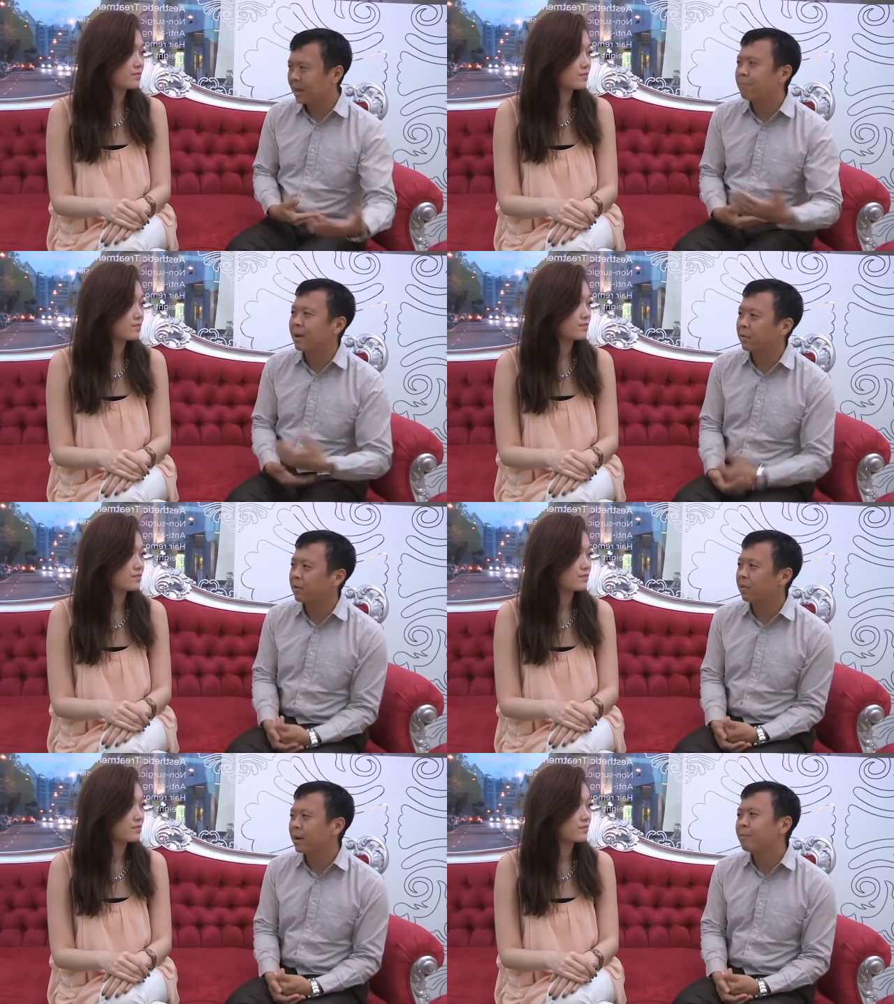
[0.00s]
Speaker 1: come back,
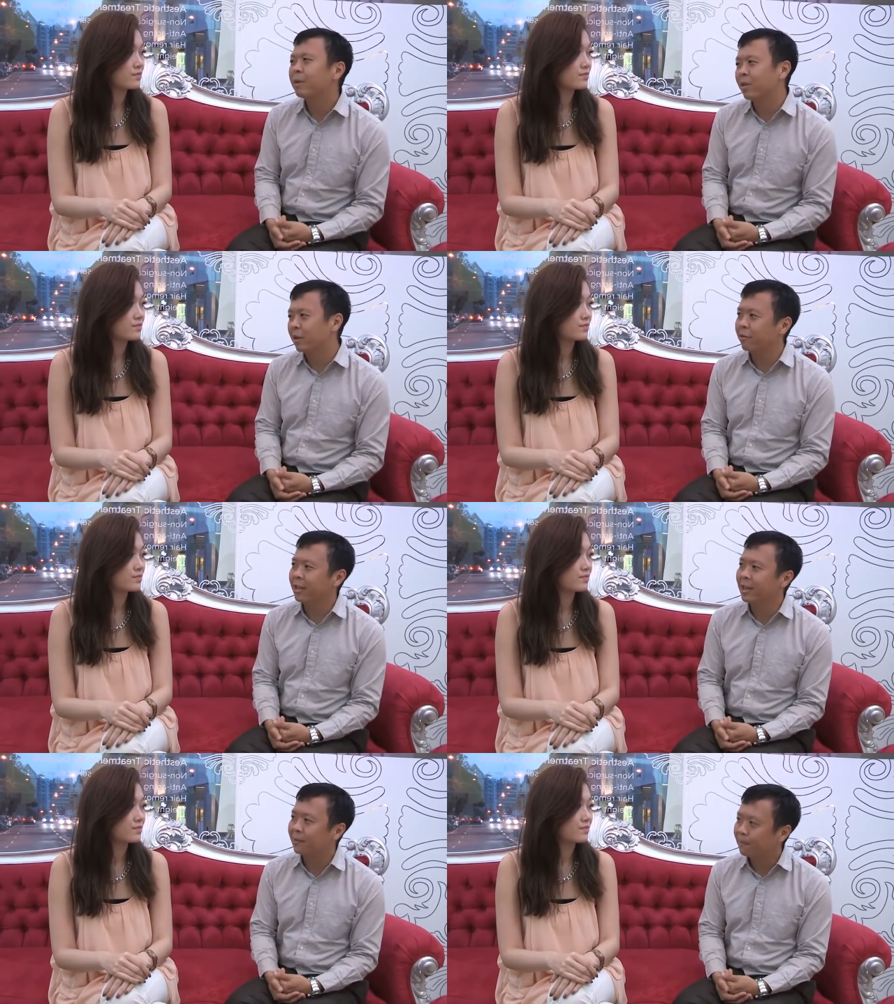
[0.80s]
come back when you're
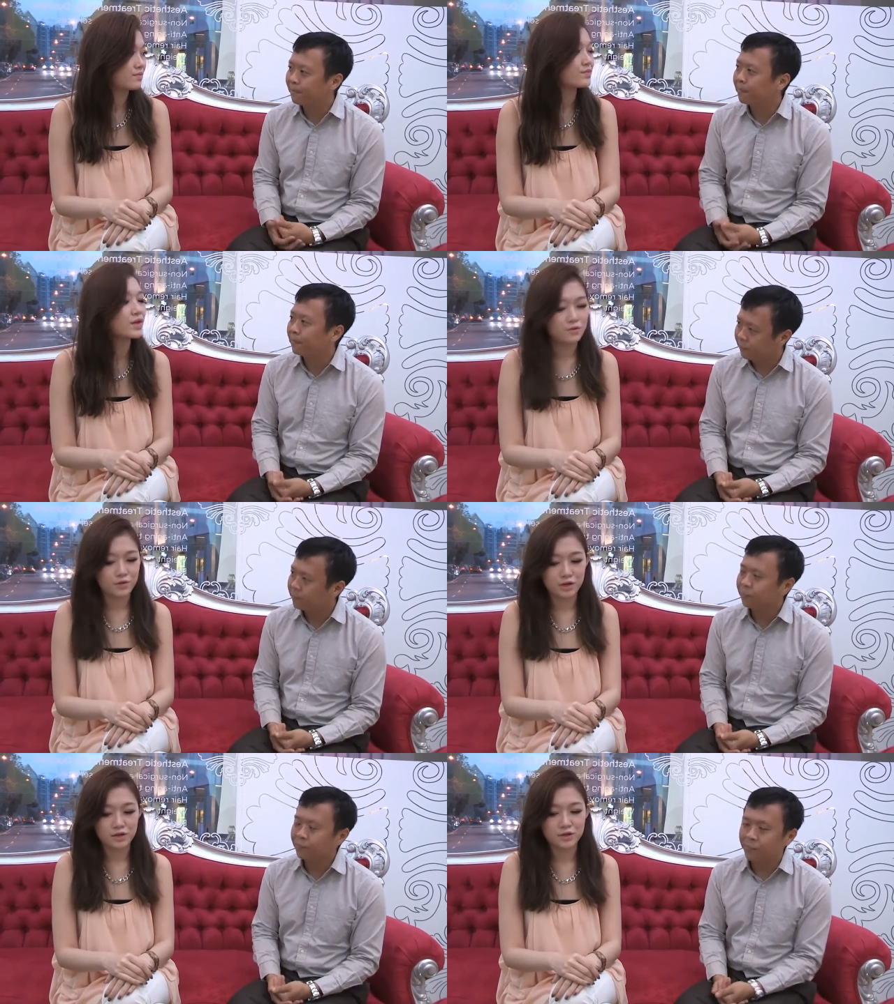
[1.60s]
ready.
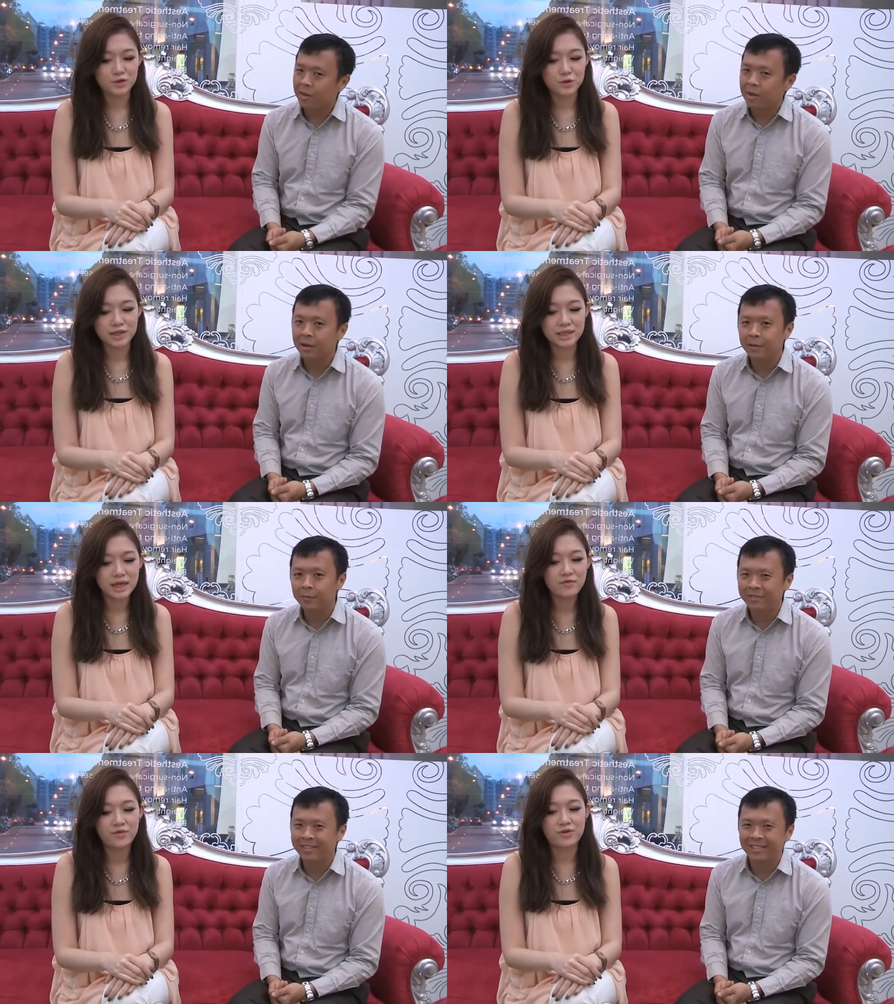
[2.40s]
Speaker 2: Okay, so
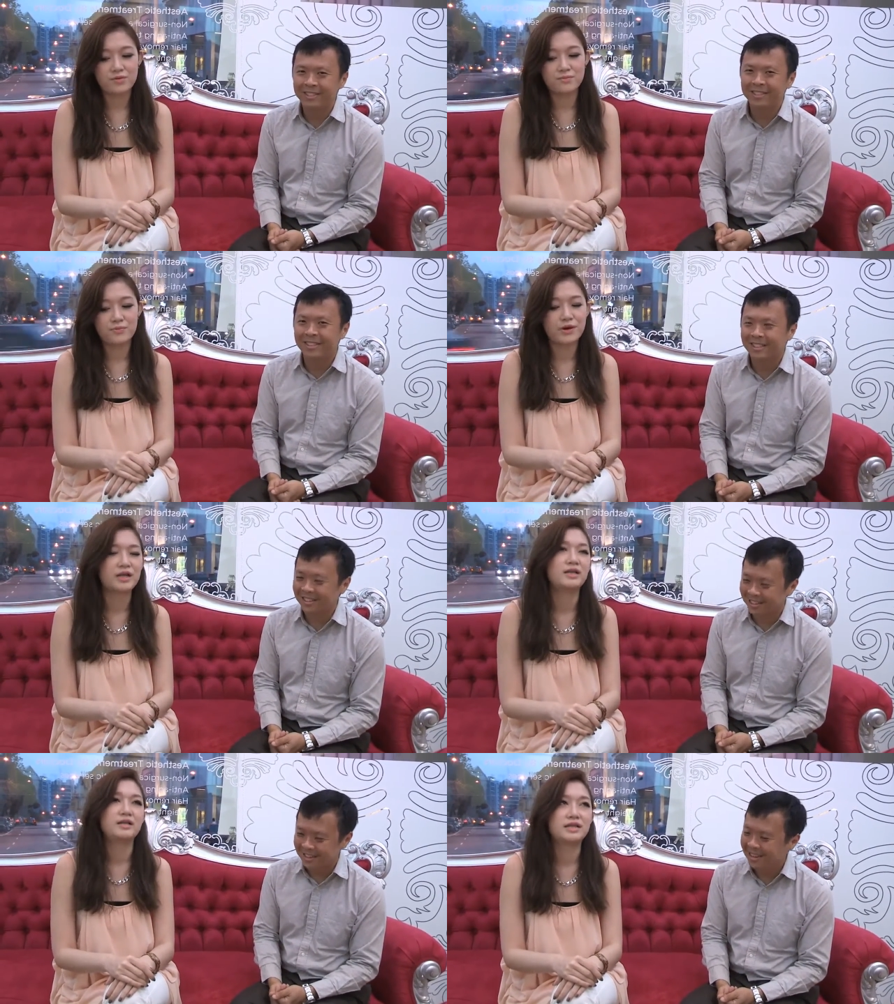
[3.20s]
aside from
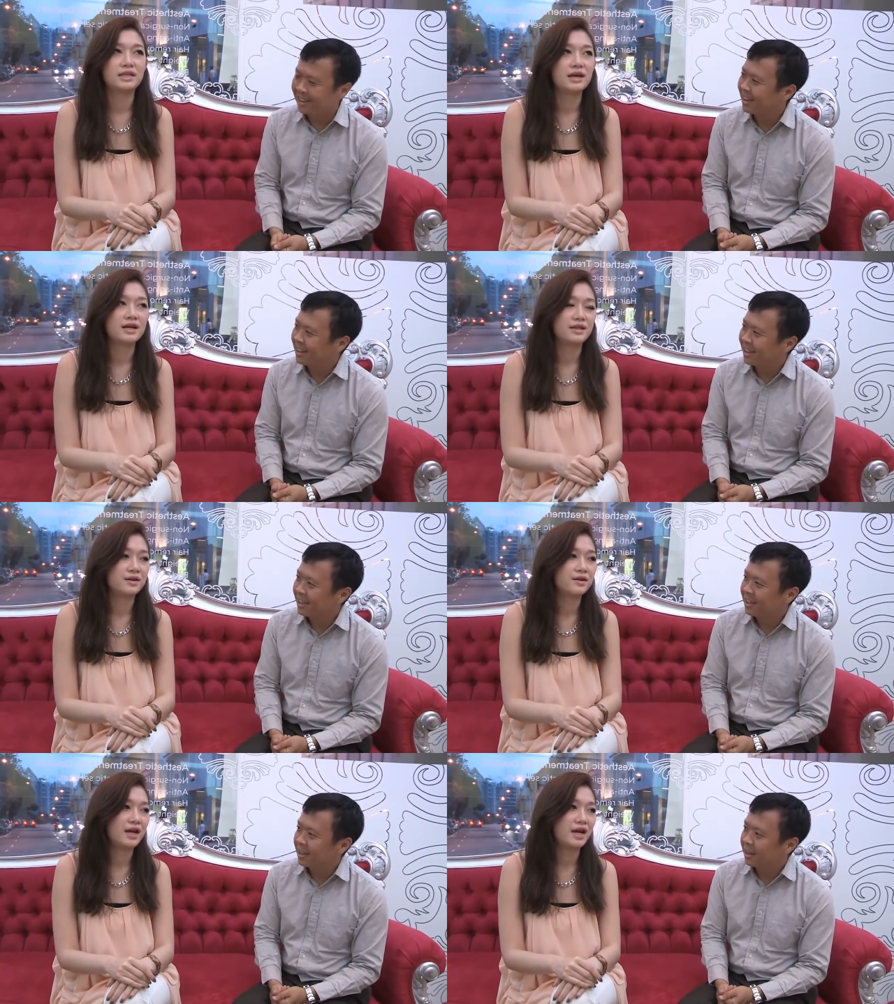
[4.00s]
pregnancy, are
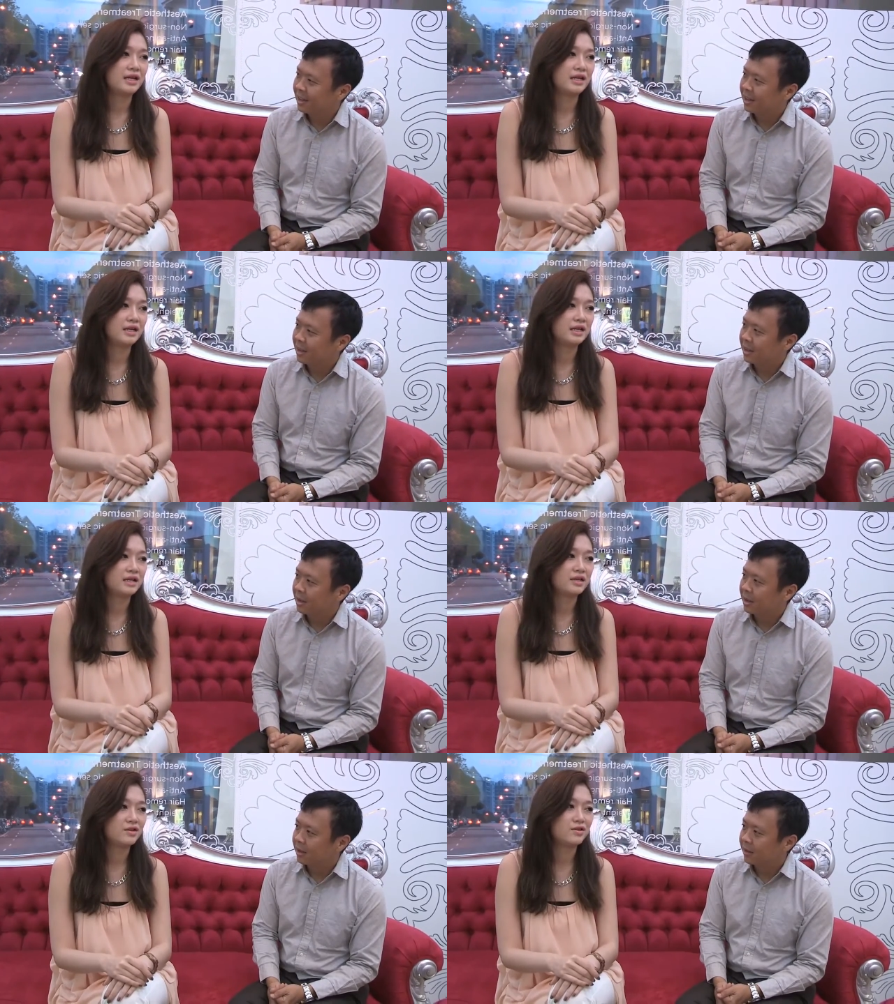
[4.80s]
there any
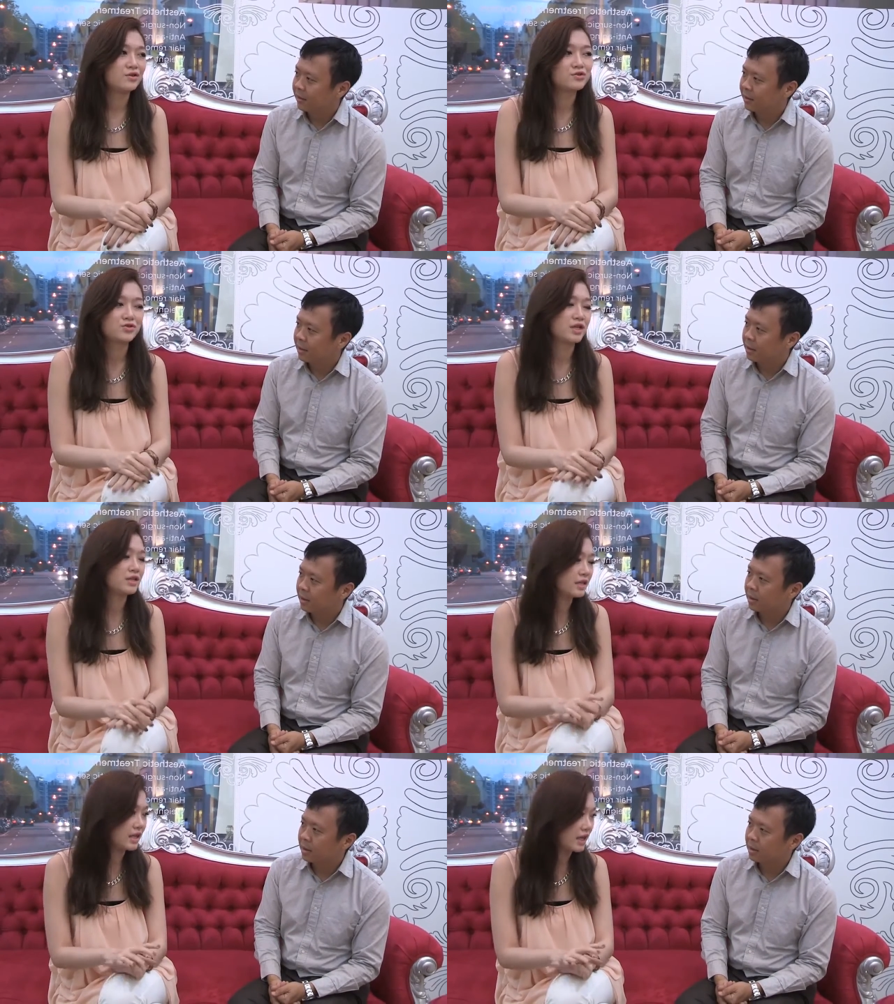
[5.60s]

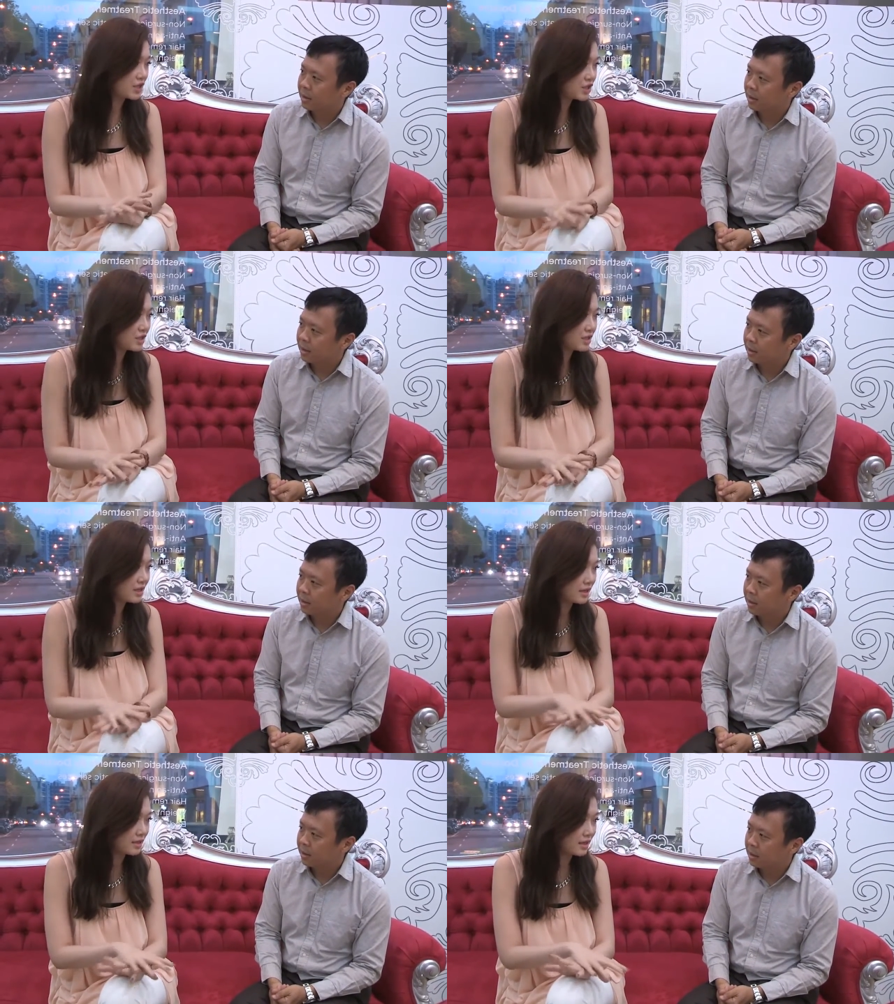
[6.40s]

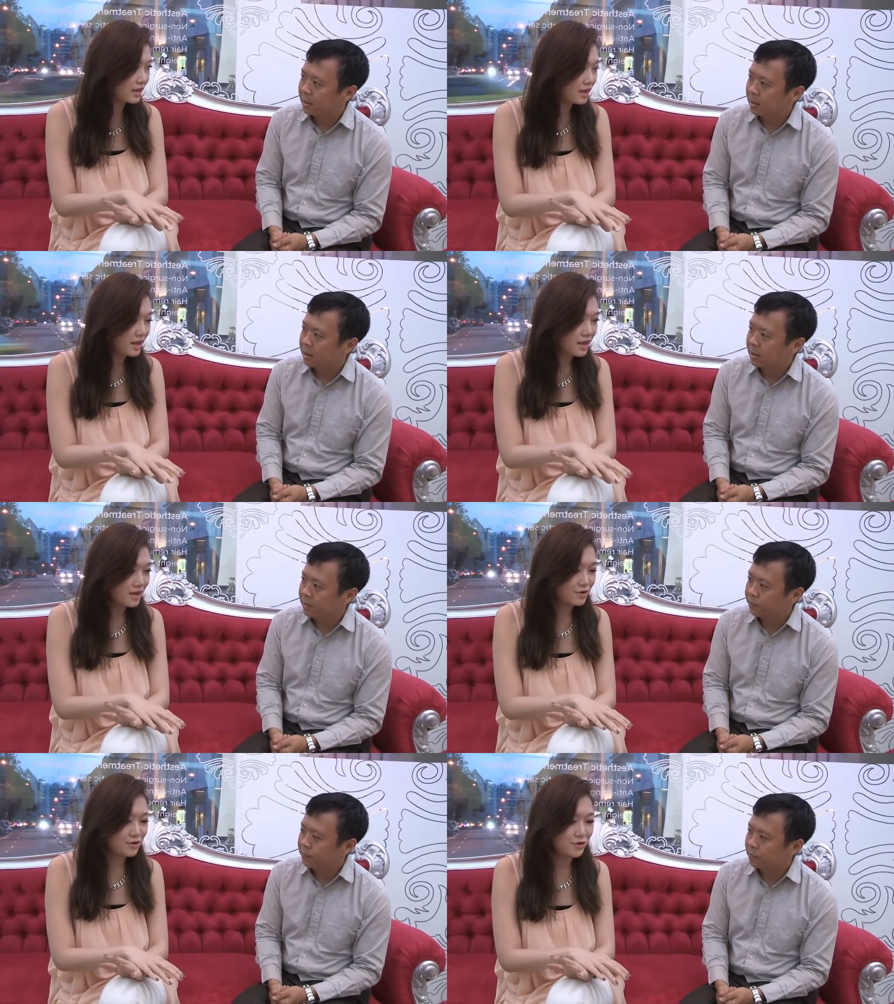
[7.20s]
contraindications that,
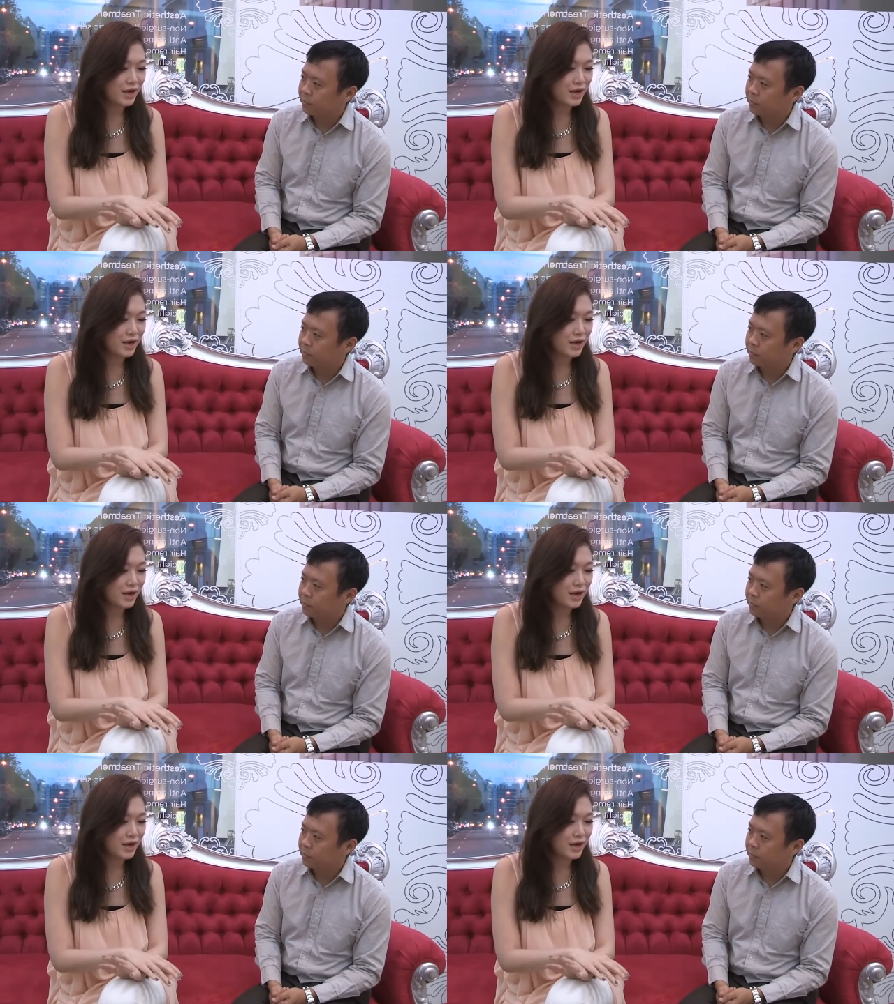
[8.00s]
you know,